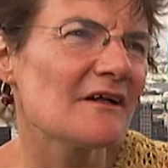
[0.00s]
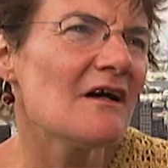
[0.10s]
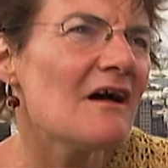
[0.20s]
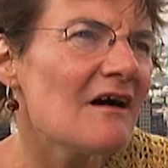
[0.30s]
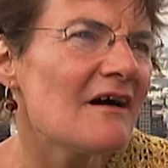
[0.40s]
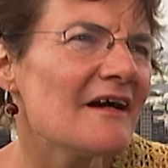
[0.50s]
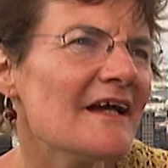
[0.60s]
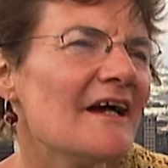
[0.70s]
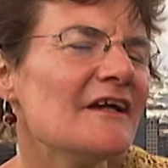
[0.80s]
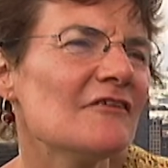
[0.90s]
car
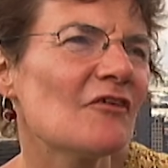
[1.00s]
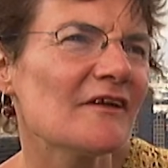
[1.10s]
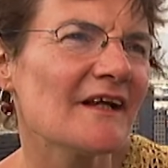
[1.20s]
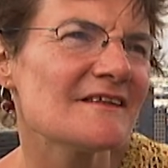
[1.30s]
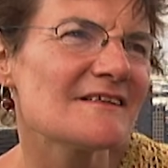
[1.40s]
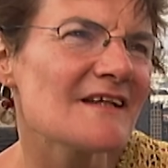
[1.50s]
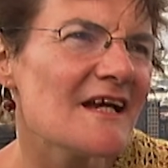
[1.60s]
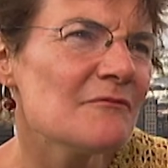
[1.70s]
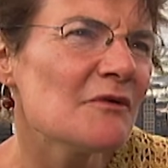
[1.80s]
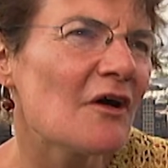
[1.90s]
here, you've got the
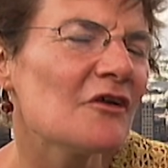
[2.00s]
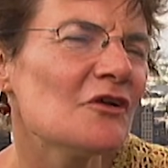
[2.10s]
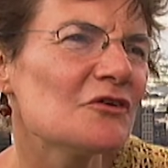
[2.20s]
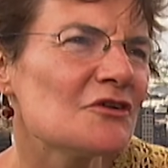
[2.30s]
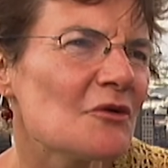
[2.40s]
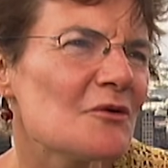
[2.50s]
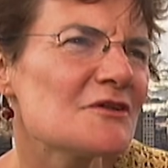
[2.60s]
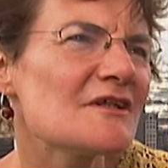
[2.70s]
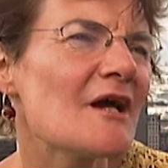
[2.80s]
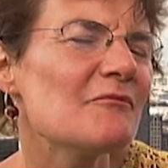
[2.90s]
entertainment on your
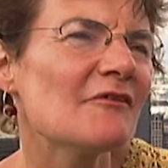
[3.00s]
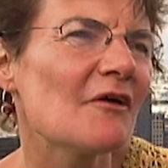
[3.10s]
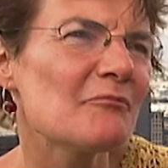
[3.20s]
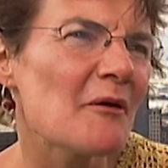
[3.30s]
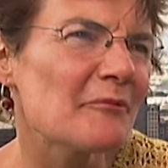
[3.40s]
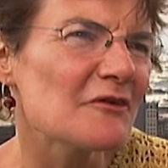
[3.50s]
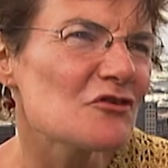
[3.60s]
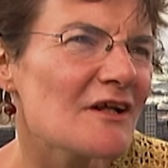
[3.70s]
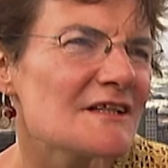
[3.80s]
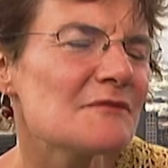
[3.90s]
doorstep, you've got public
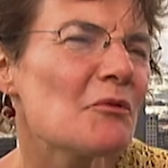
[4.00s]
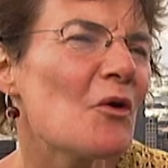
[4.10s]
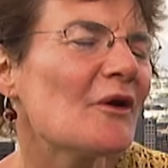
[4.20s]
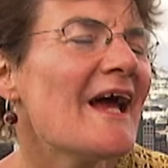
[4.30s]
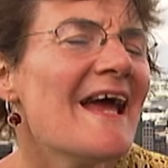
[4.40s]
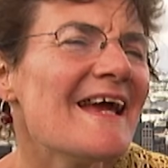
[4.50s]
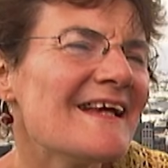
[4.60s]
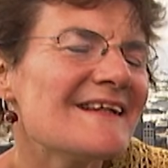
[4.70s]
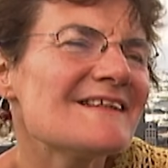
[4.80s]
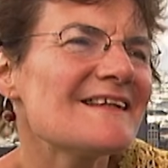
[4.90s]
transport.
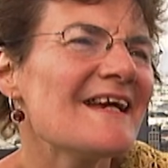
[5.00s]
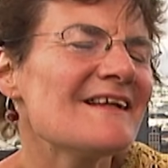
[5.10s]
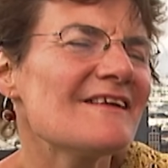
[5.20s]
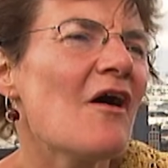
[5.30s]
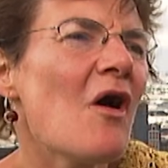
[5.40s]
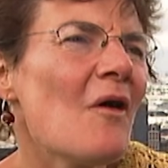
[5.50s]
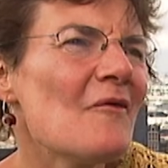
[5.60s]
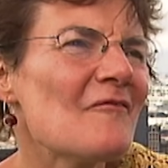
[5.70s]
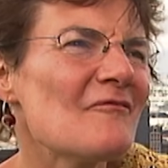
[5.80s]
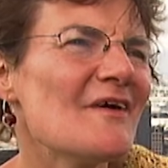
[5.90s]
The
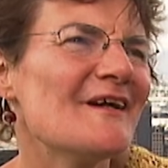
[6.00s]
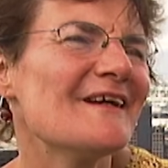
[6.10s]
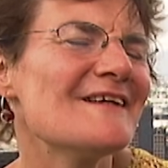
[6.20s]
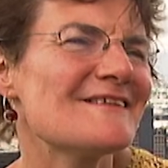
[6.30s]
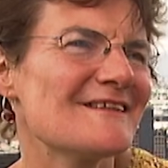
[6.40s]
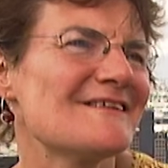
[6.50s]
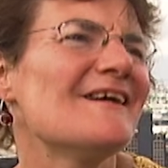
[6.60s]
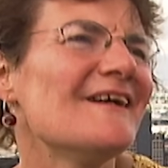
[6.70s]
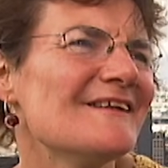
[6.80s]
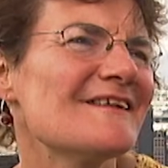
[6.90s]
whole thing is
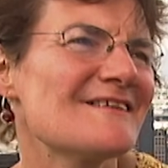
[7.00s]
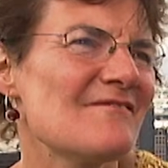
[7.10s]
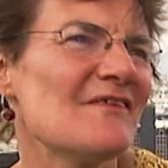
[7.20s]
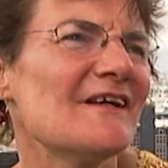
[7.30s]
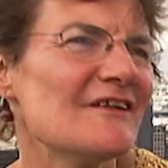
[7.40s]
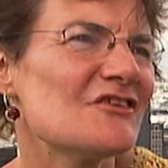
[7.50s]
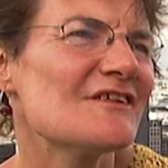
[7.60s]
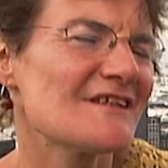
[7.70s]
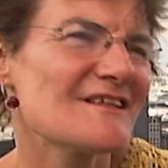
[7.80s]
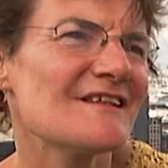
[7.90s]
designed as a village
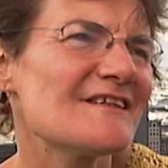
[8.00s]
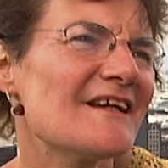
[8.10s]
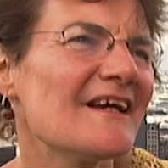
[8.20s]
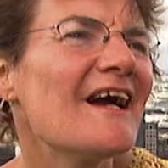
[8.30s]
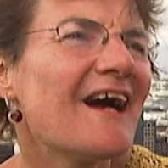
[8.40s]
in the city,